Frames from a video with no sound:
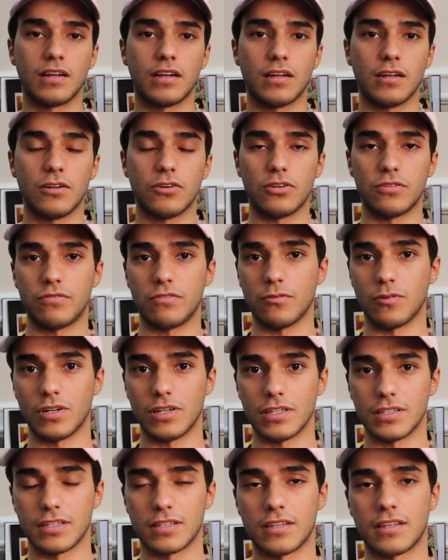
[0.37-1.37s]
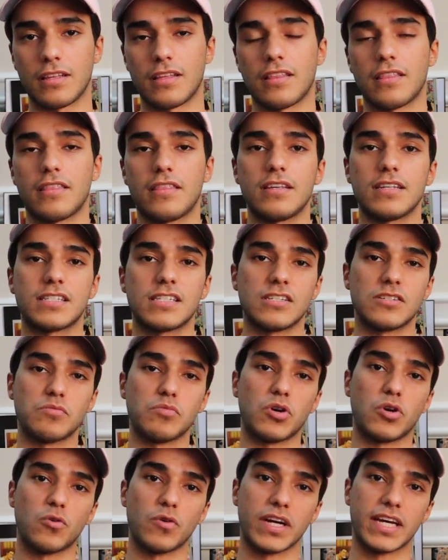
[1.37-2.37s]
Hello everyone, this is
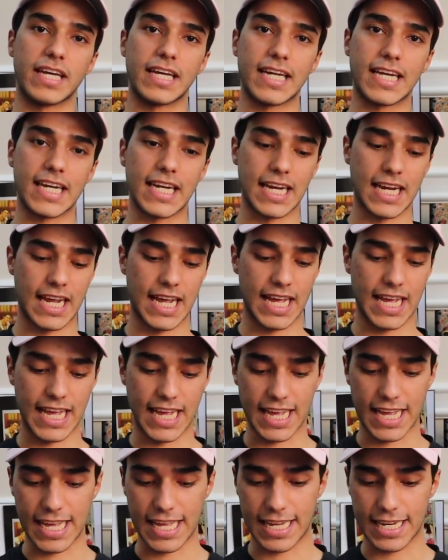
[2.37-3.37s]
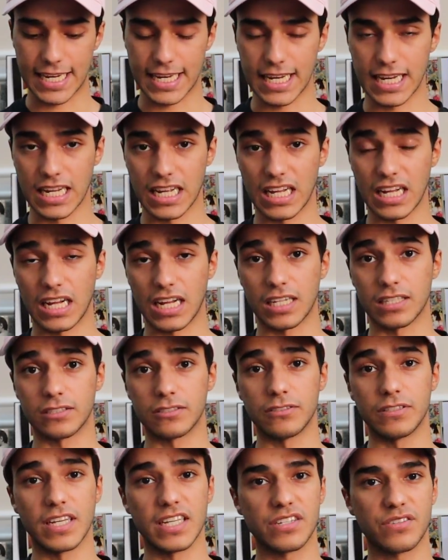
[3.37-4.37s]
Mo again, and
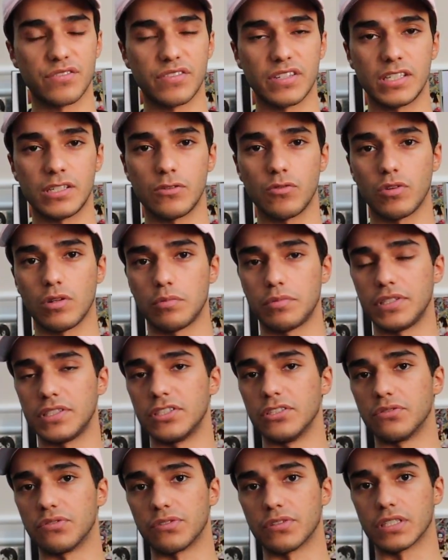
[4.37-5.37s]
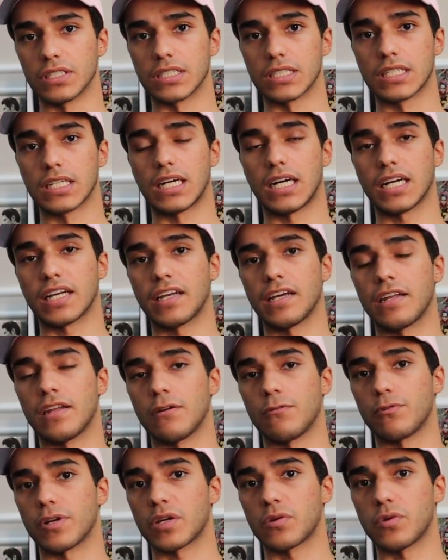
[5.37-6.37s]
today's video will be different. I got a
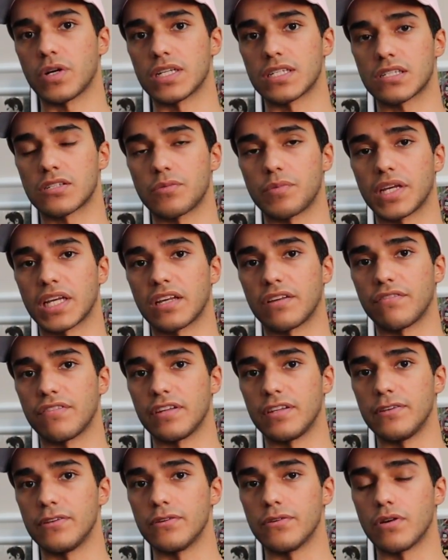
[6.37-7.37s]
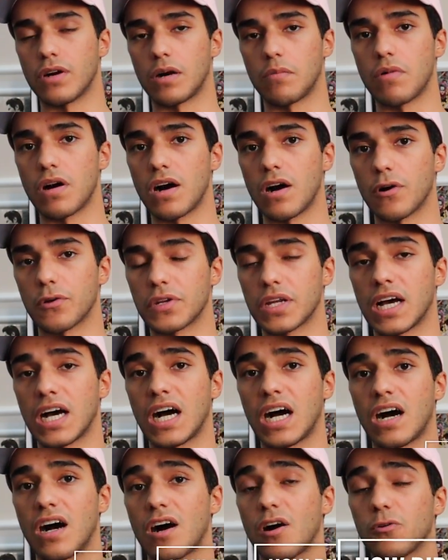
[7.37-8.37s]
request to make a video about
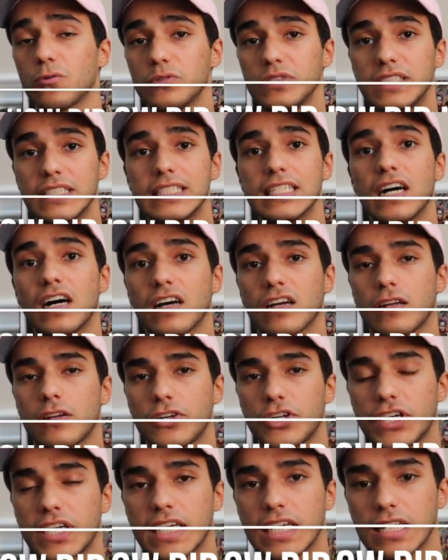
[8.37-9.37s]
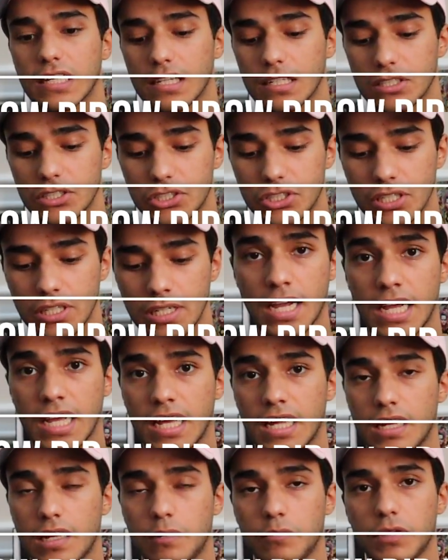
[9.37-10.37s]
how did I learn English,
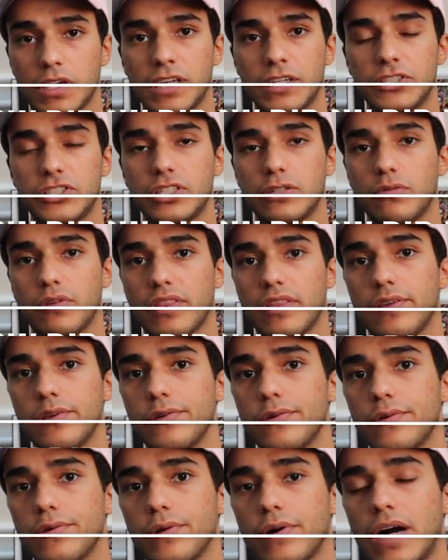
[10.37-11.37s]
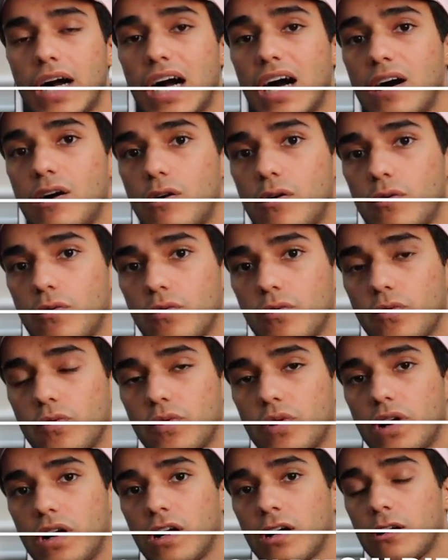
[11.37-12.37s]
and I'm gonna share with you how
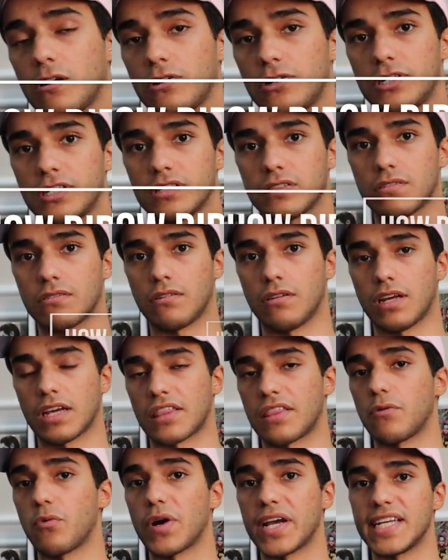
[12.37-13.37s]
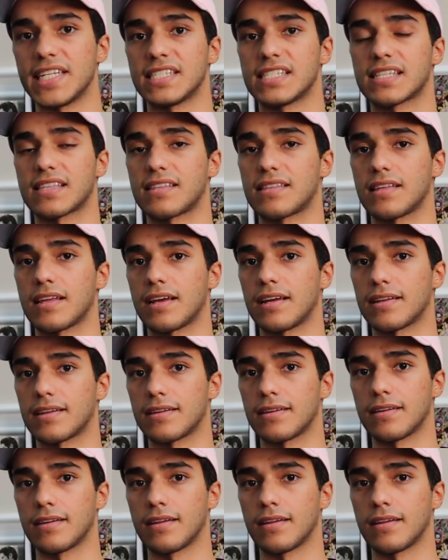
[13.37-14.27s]
I learned, like the ways that